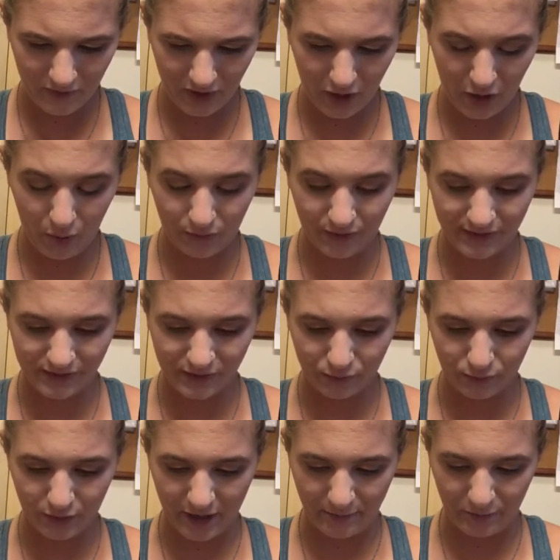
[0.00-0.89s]
oh, this
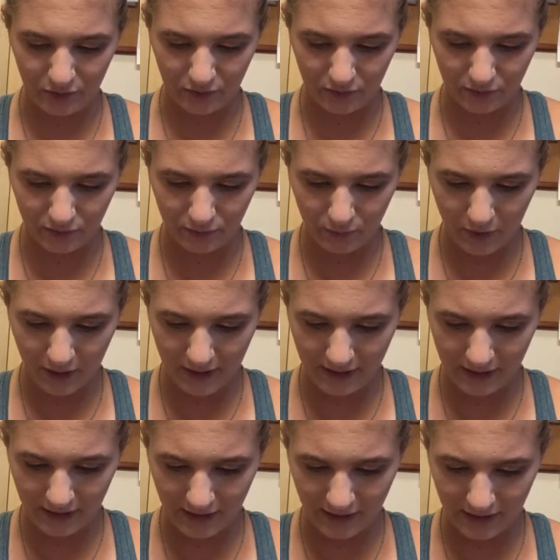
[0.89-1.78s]
Rimmel
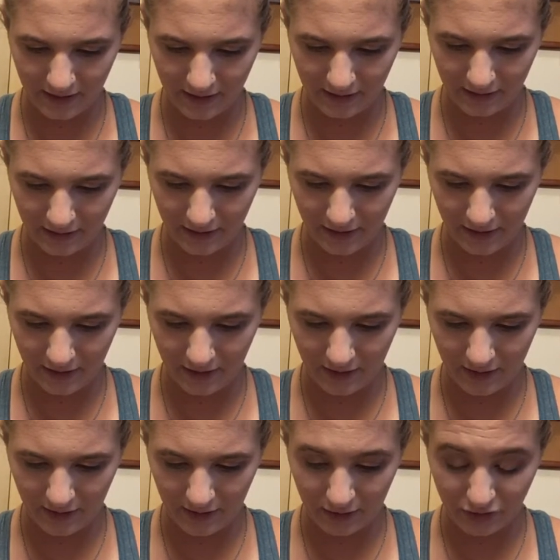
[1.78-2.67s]
one in
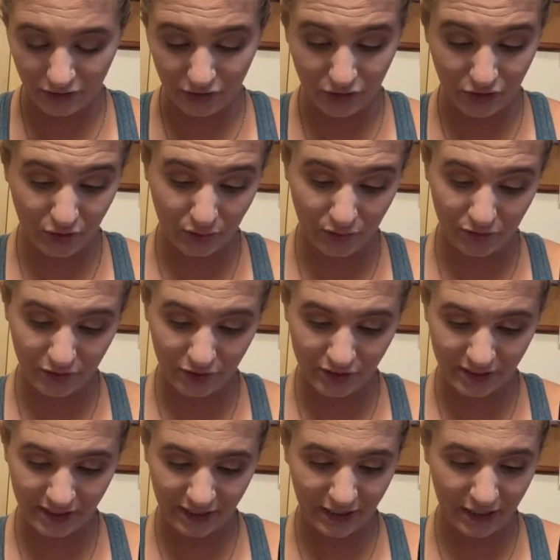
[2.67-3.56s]

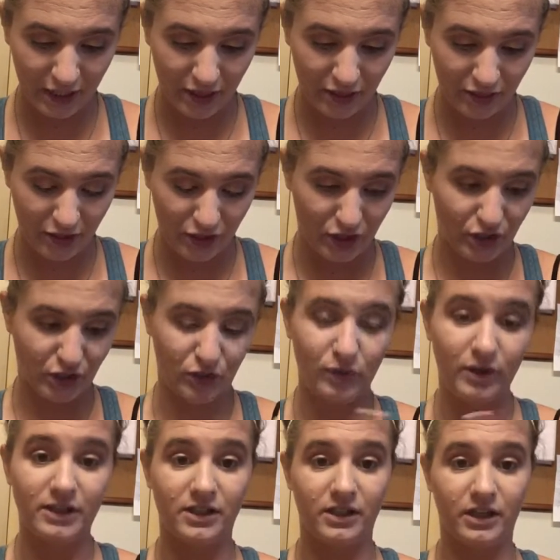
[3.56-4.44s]
213 The
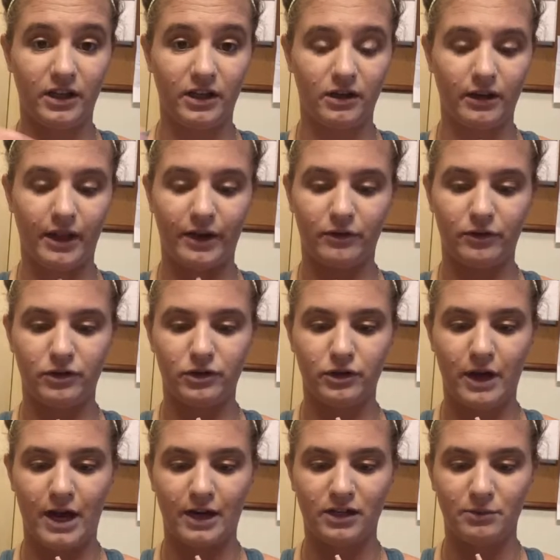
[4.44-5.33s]
Nude. It's another like
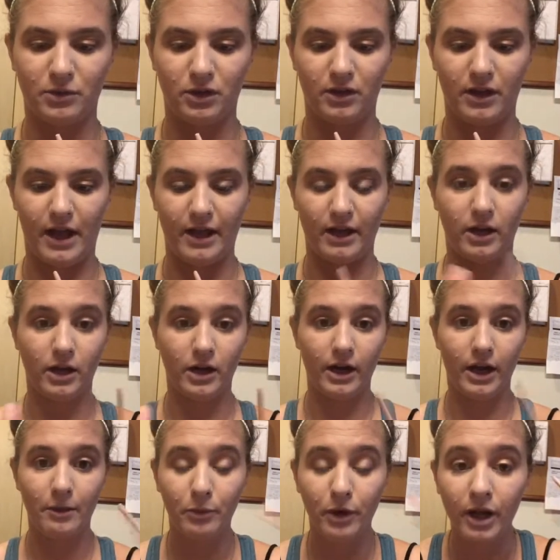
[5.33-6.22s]
retractable
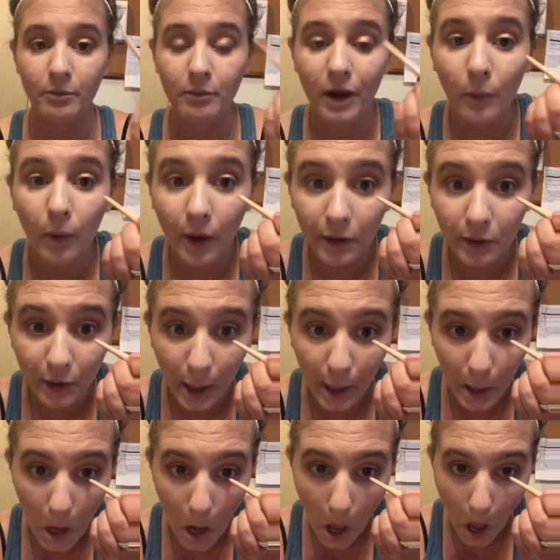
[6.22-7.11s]
liner, and put it in my
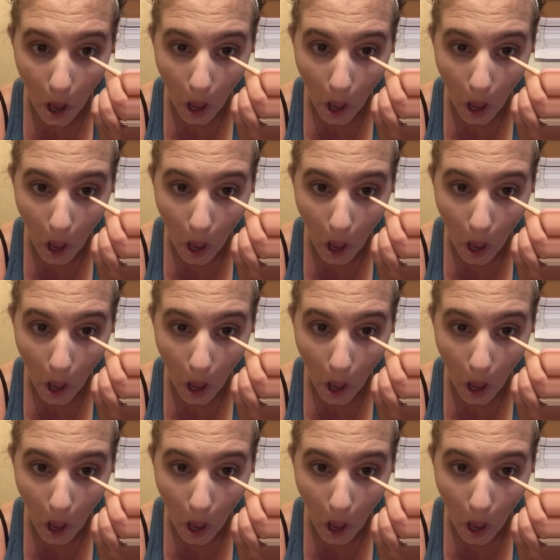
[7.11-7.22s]
waterline.